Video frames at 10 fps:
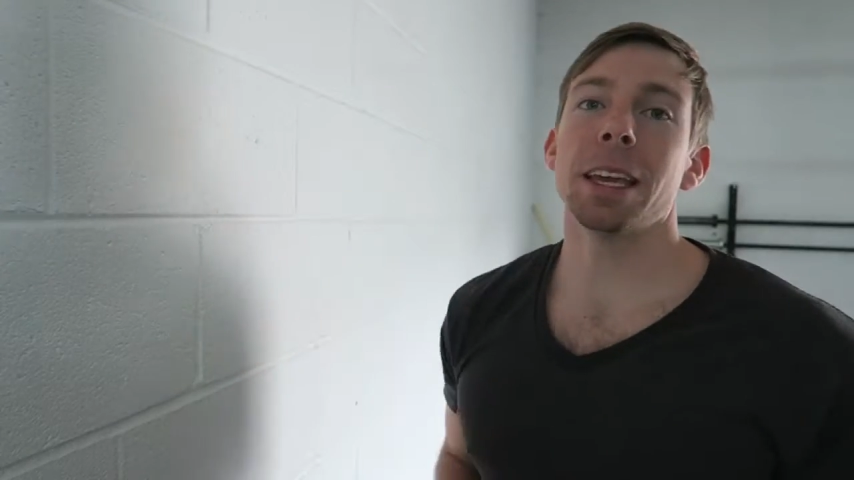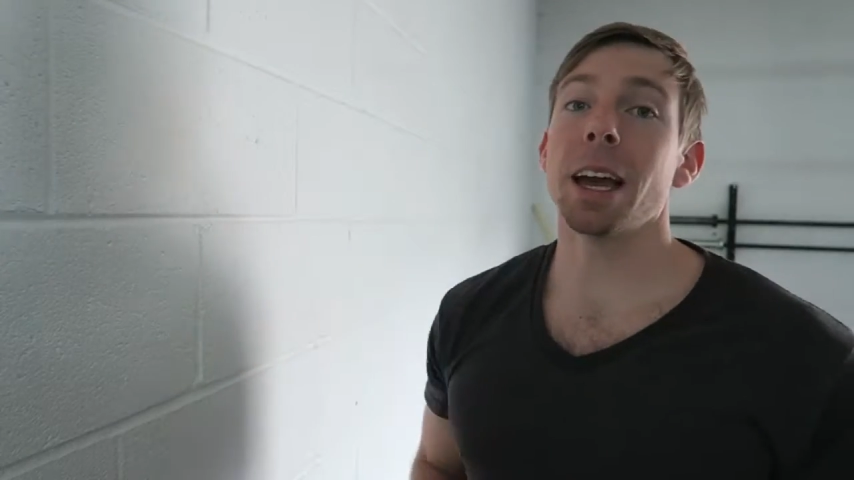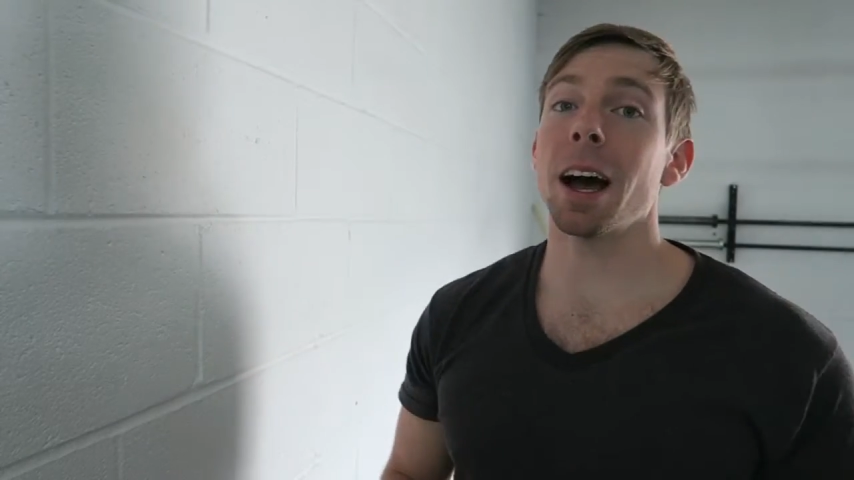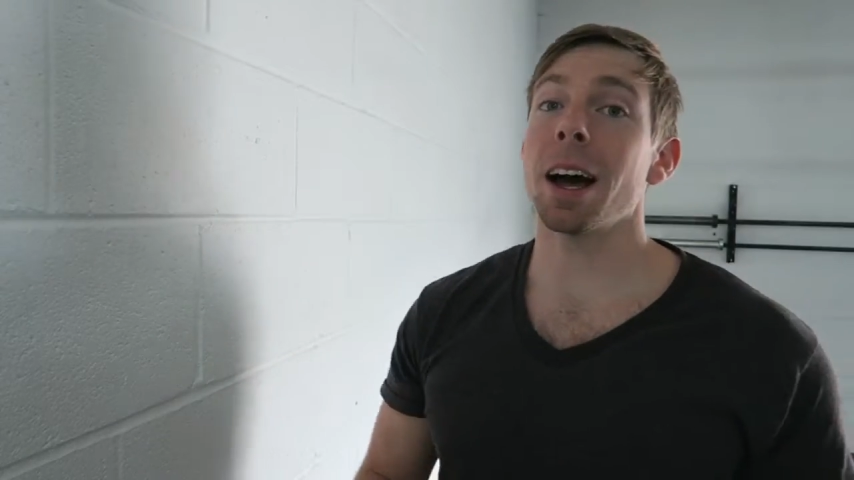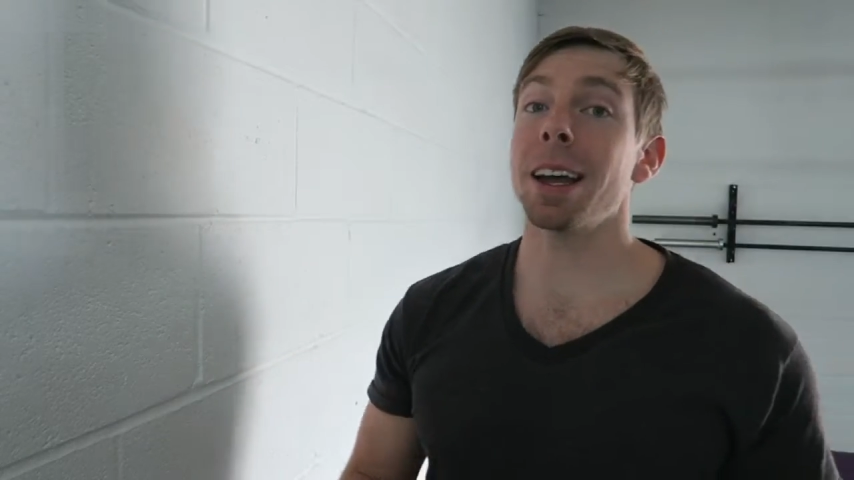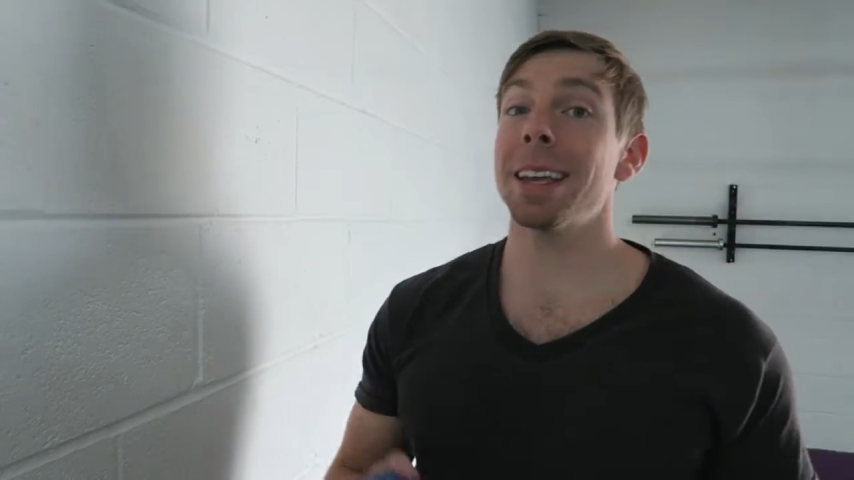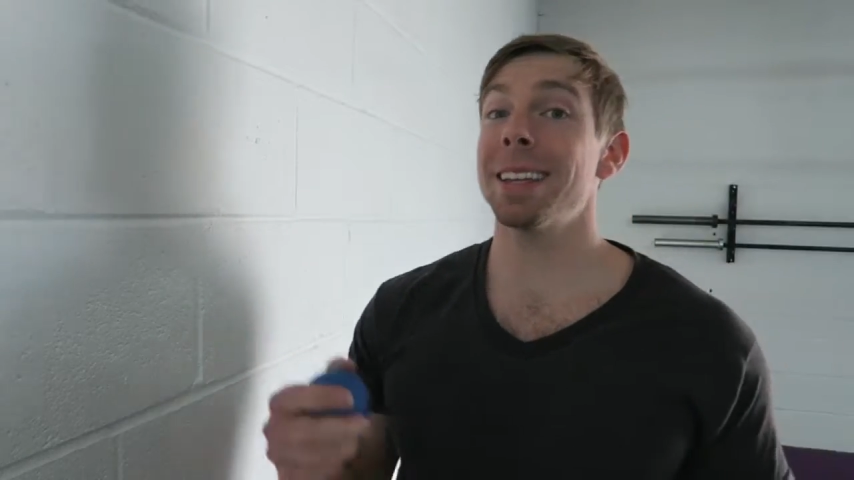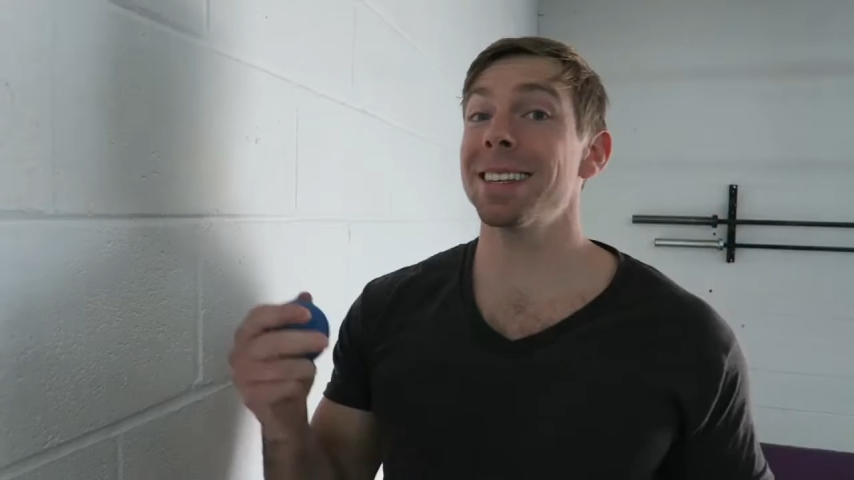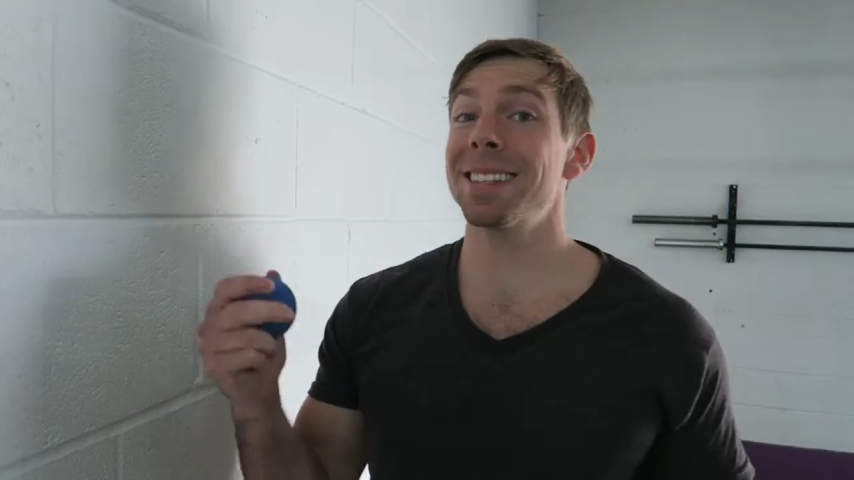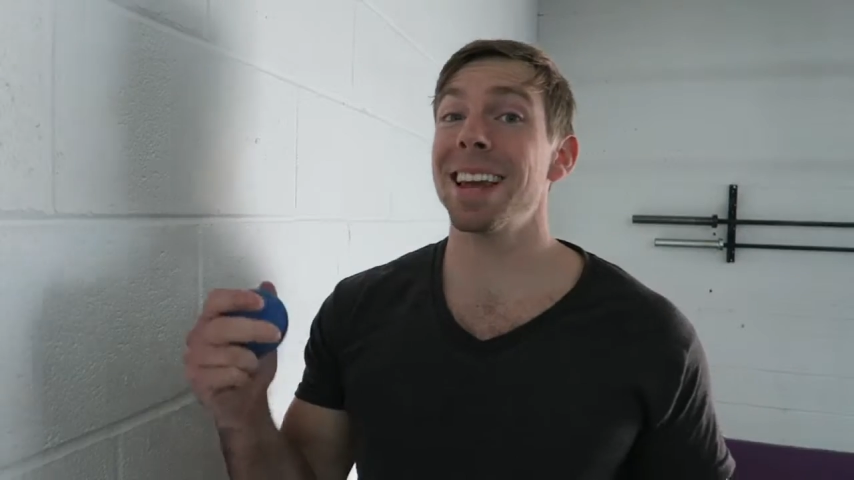
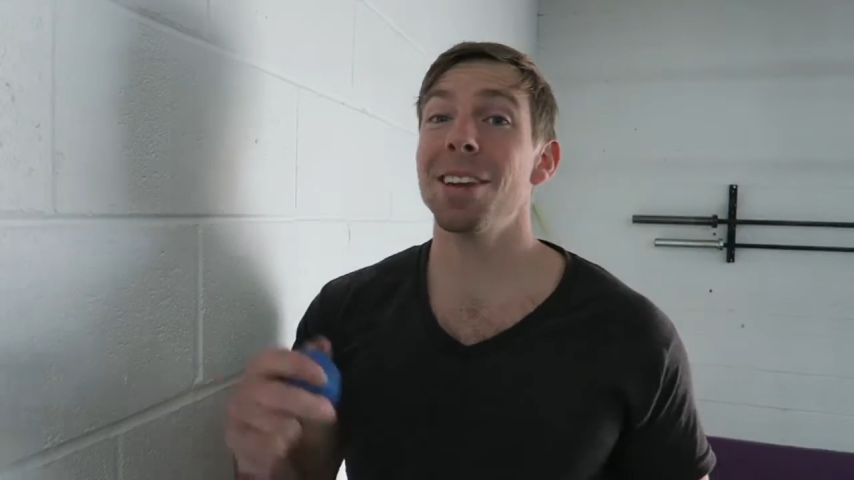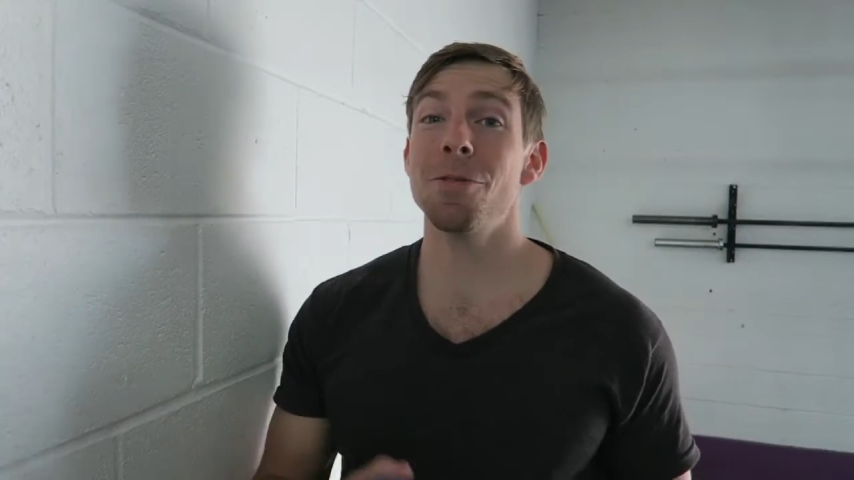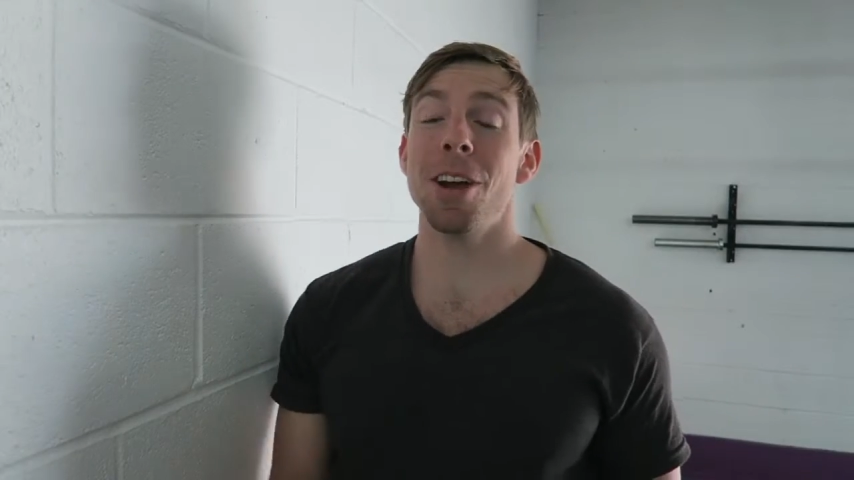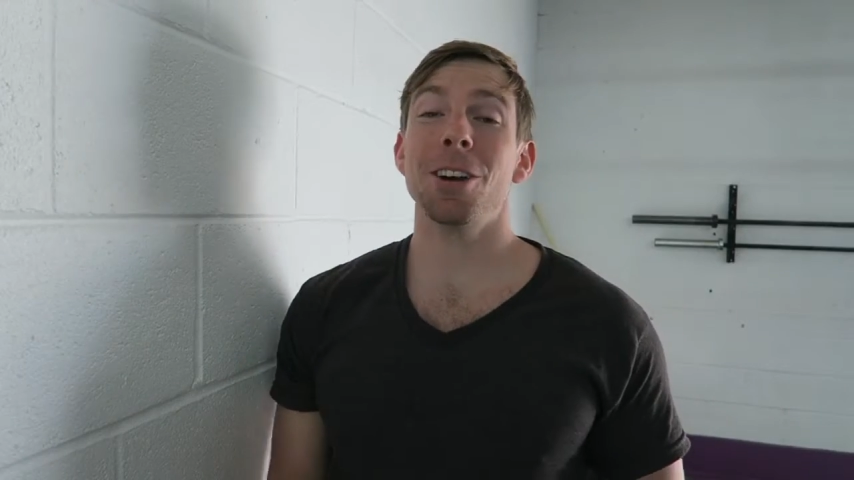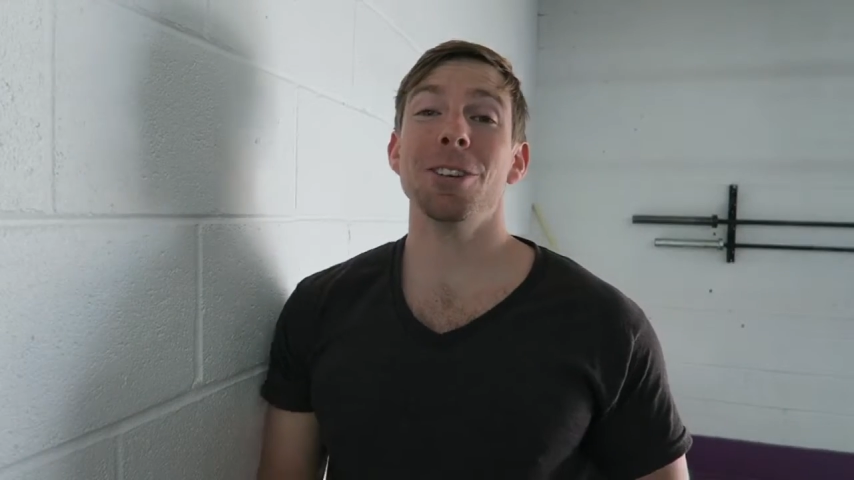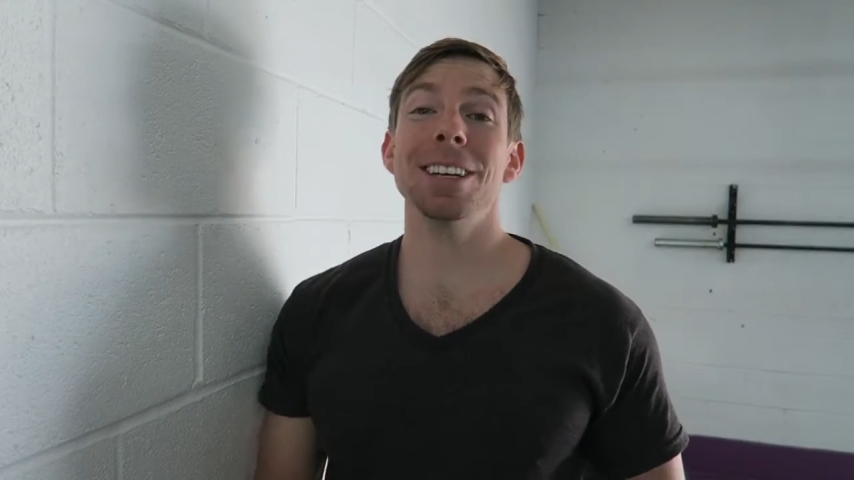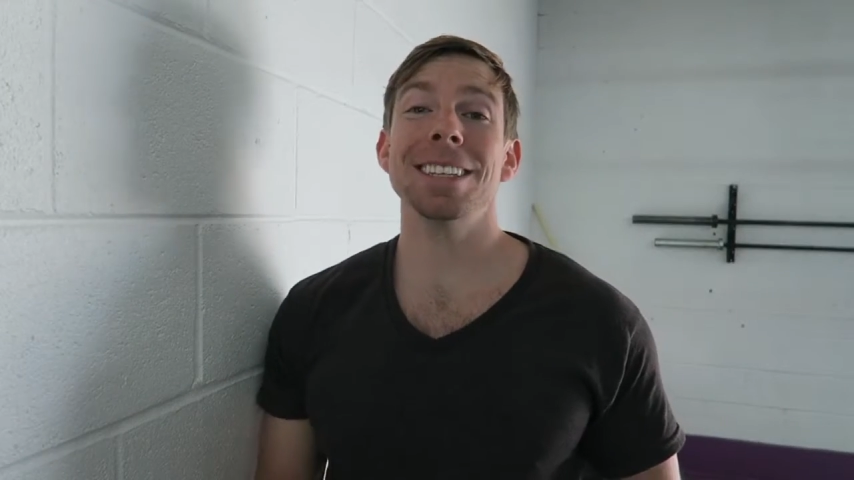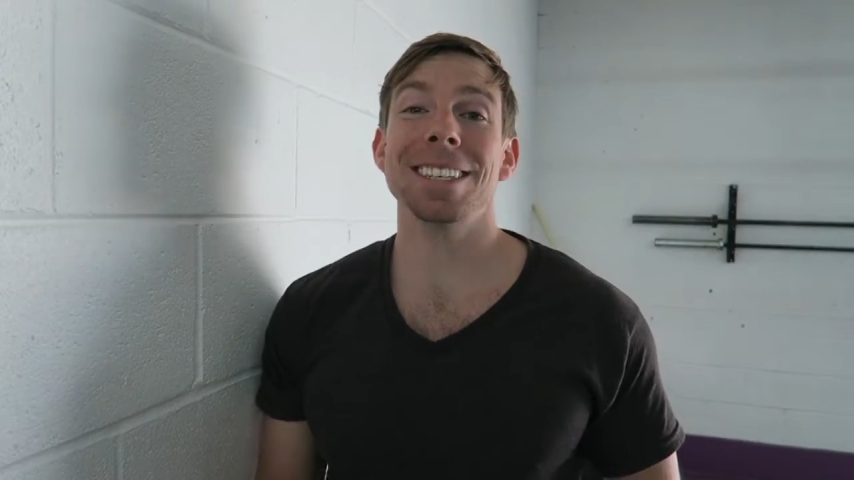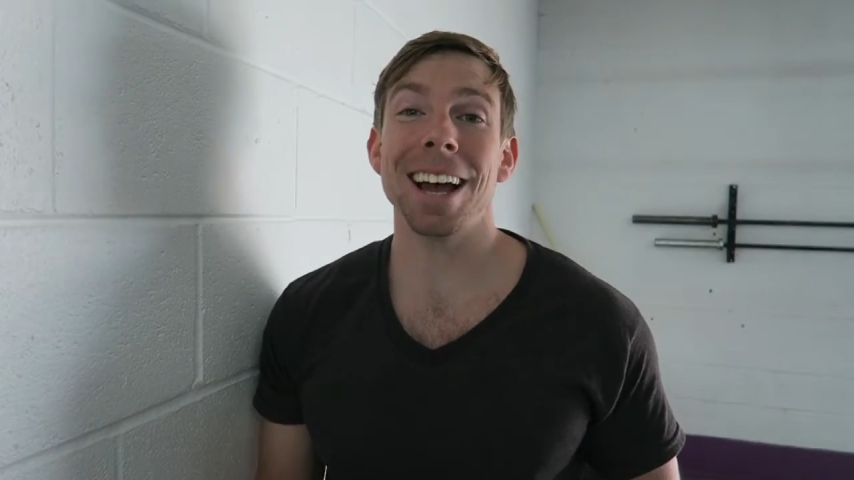is a very